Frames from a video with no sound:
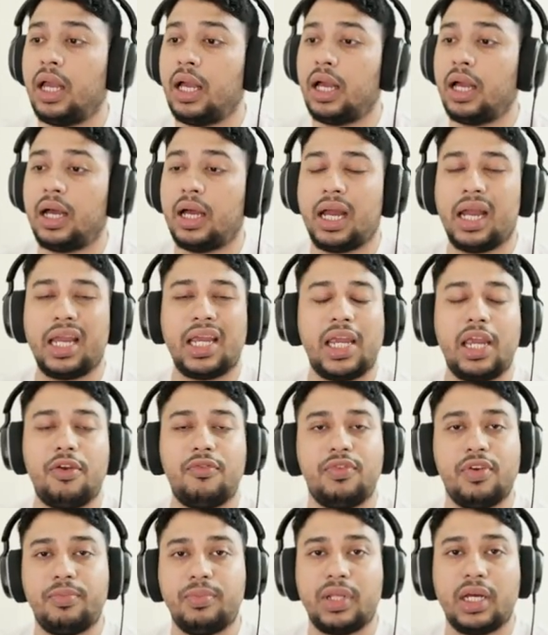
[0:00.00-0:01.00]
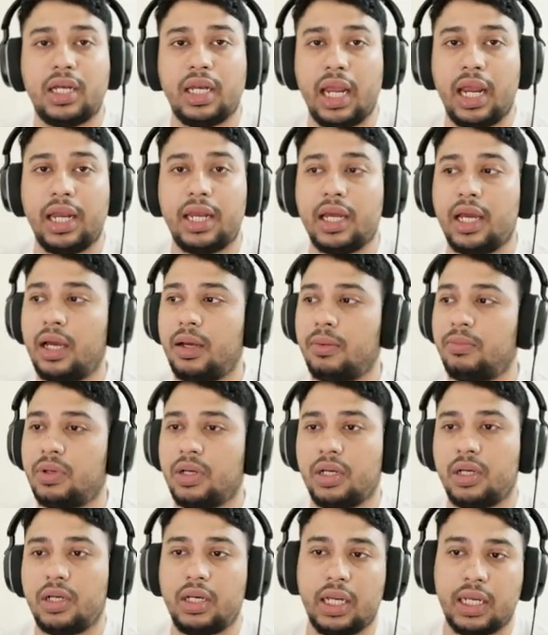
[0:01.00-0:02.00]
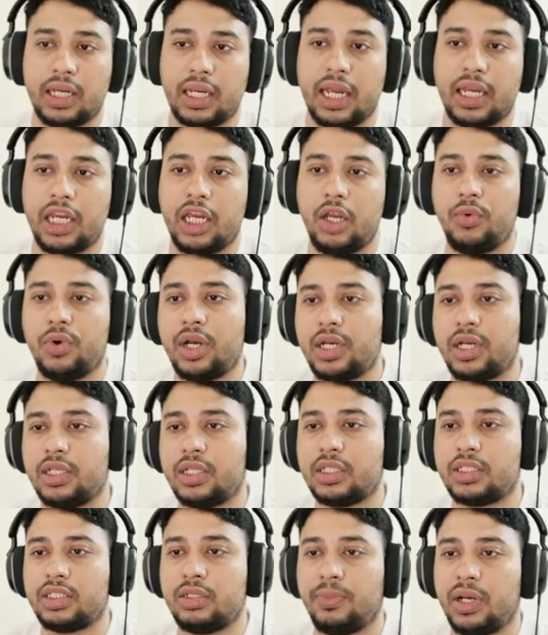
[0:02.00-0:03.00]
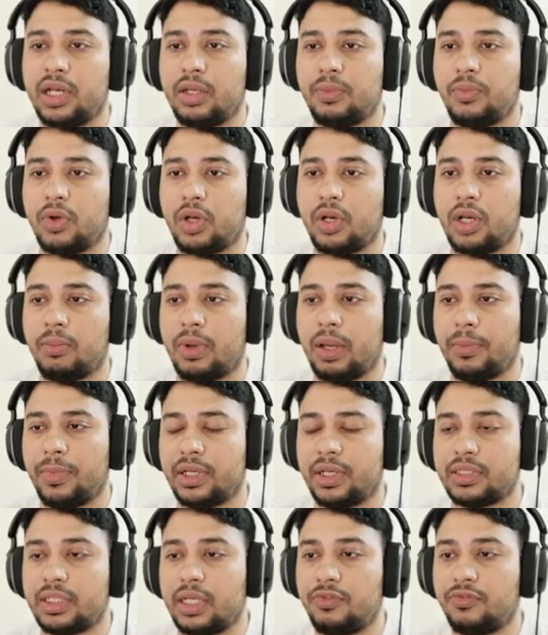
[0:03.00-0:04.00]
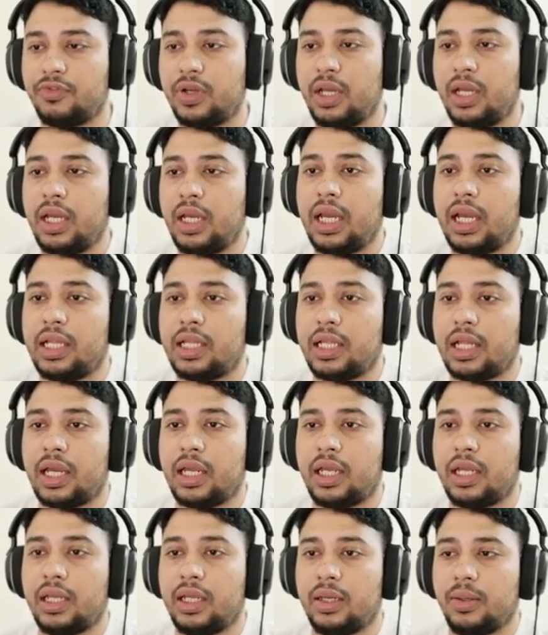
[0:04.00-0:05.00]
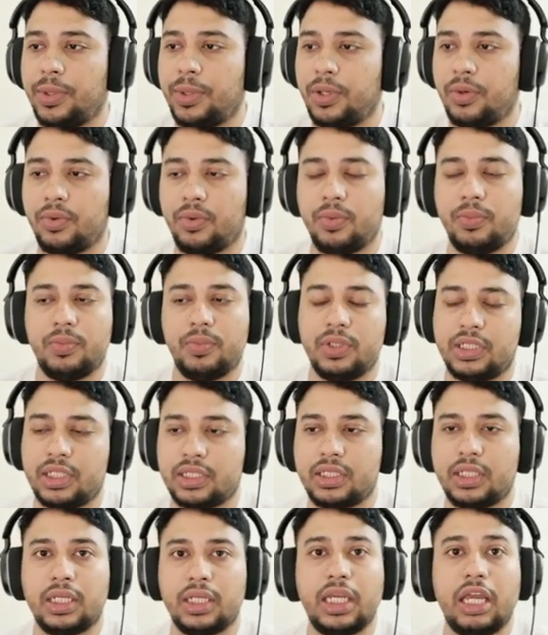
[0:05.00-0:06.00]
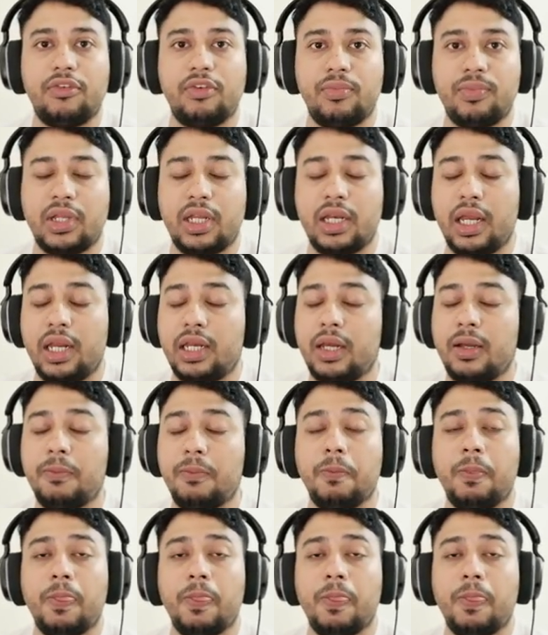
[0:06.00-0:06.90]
I give him the data, like I curated the semantic model by myself, and then I, just gave him the data.